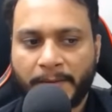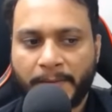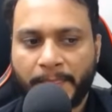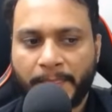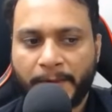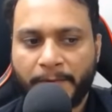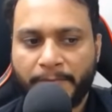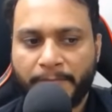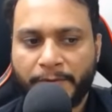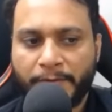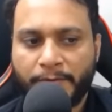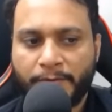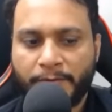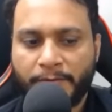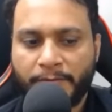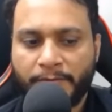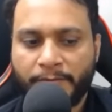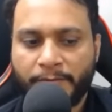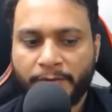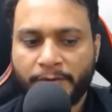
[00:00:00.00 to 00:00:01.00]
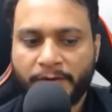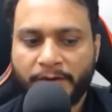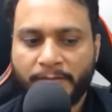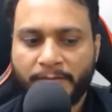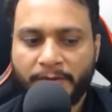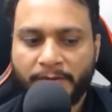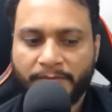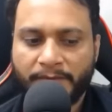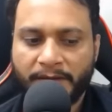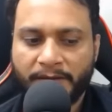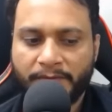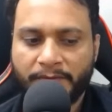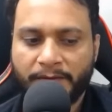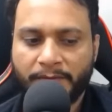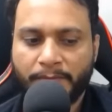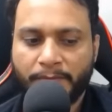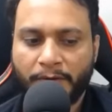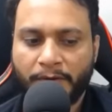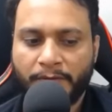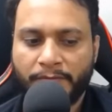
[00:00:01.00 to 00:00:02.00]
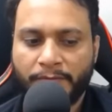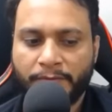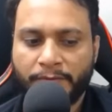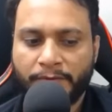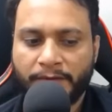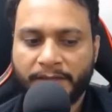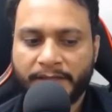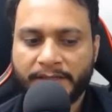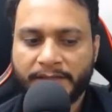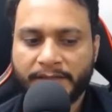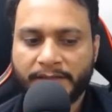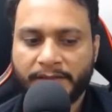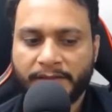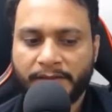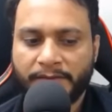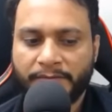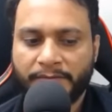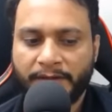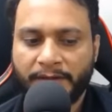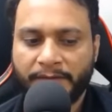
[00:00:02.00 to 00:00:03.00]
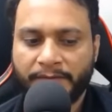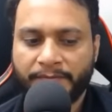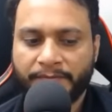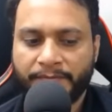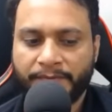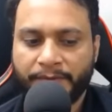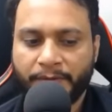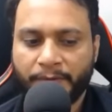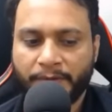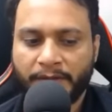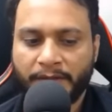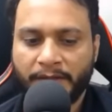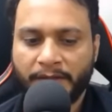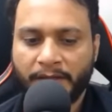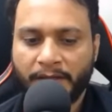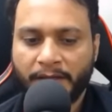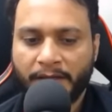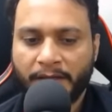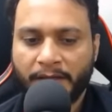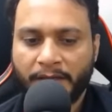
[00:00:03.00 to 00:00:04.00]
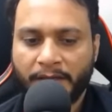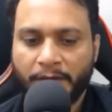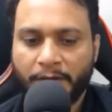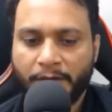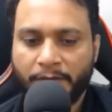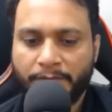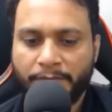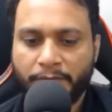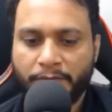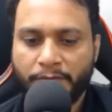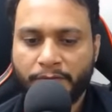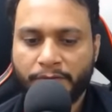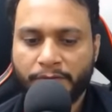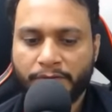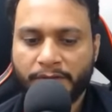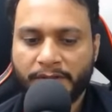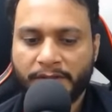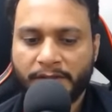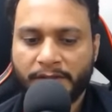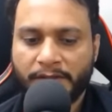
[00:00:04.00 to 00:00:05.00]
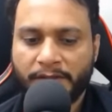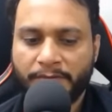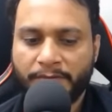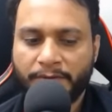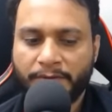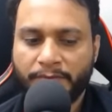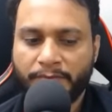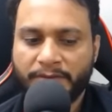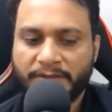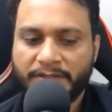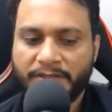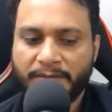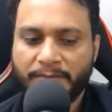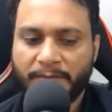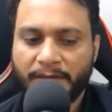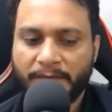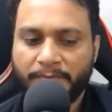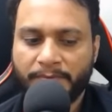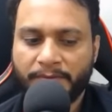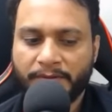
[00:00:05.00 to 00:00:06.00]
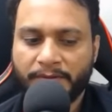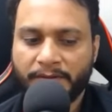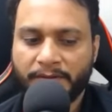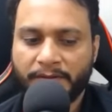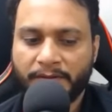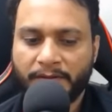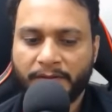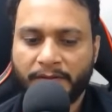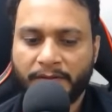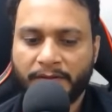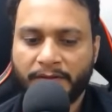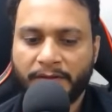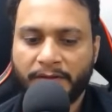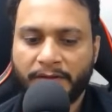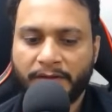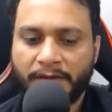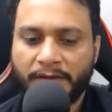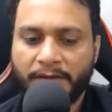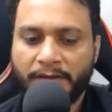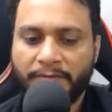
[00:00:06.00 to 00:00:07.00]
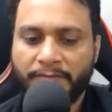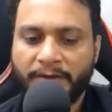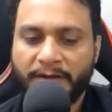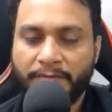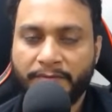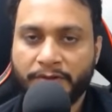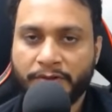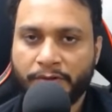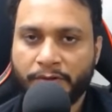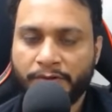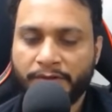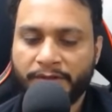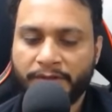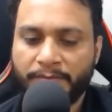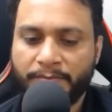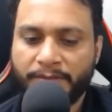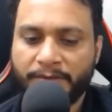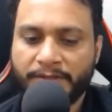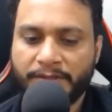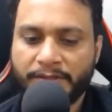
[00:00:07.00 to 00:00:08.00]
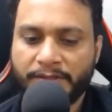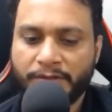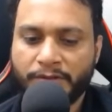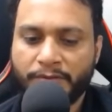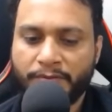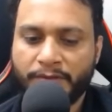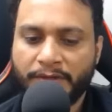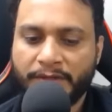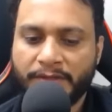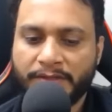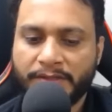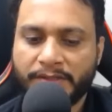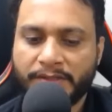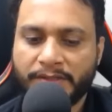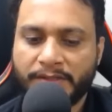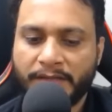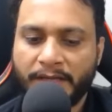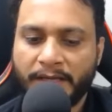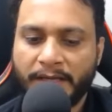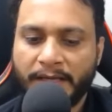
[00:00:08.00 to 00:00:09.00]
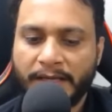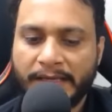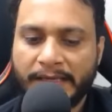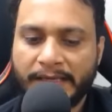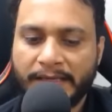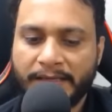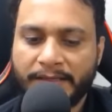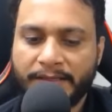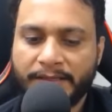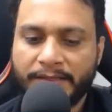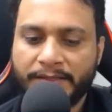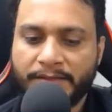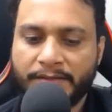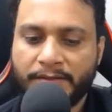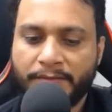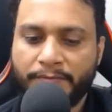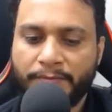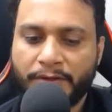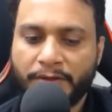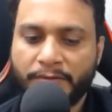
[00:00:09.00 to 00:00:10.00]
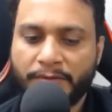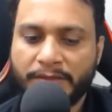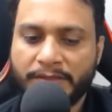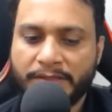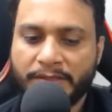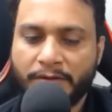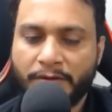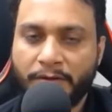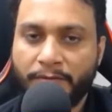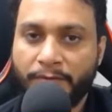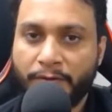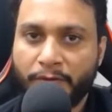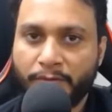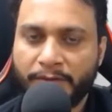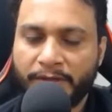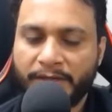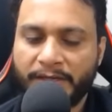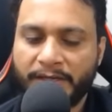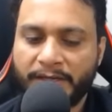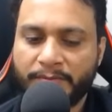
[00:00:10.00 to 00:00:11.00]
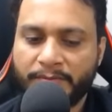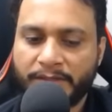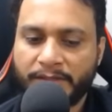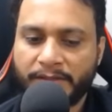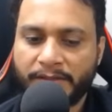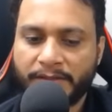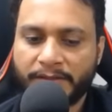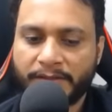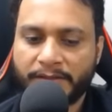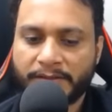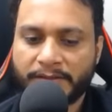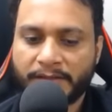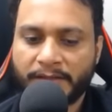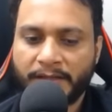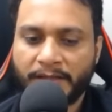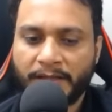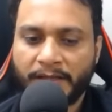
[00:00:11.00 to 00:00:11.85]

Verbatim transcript: Now if you go to 4, 5, the ball 4 has color 5. Okay. Now if you go to the color frequency map, the color 5 is already present, so we can just increase the frequency of how many times it occurs.